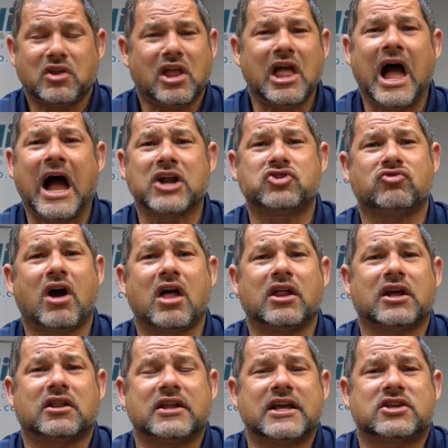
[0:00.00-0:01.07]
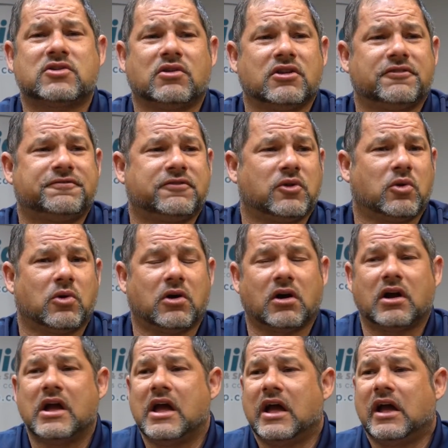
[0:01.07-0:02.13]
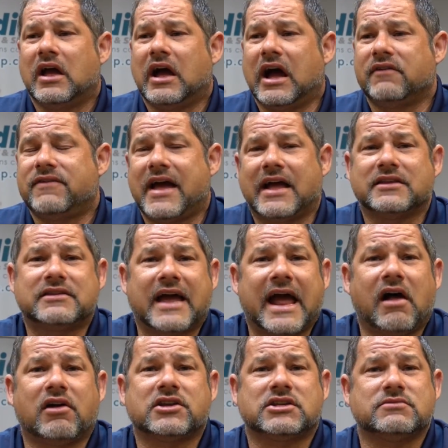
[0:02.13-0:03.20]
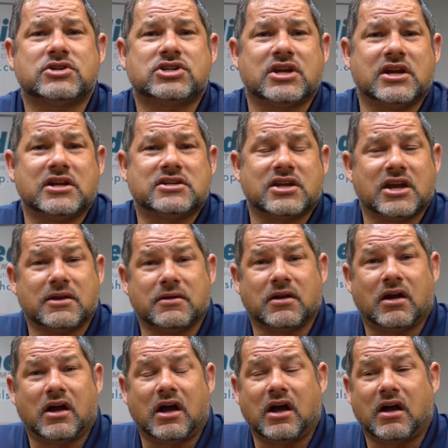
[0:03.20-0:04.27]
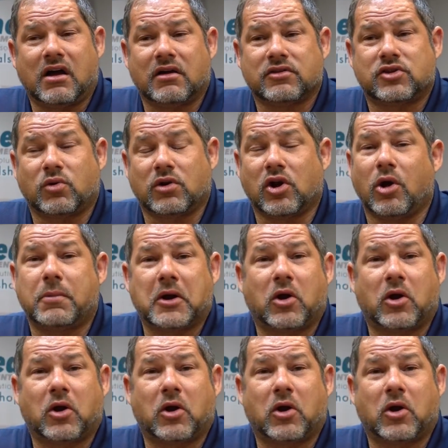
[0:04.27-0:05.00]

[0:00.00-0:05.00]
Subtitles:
hydraulic leaks on the floor. I've had dialysis machines in during an open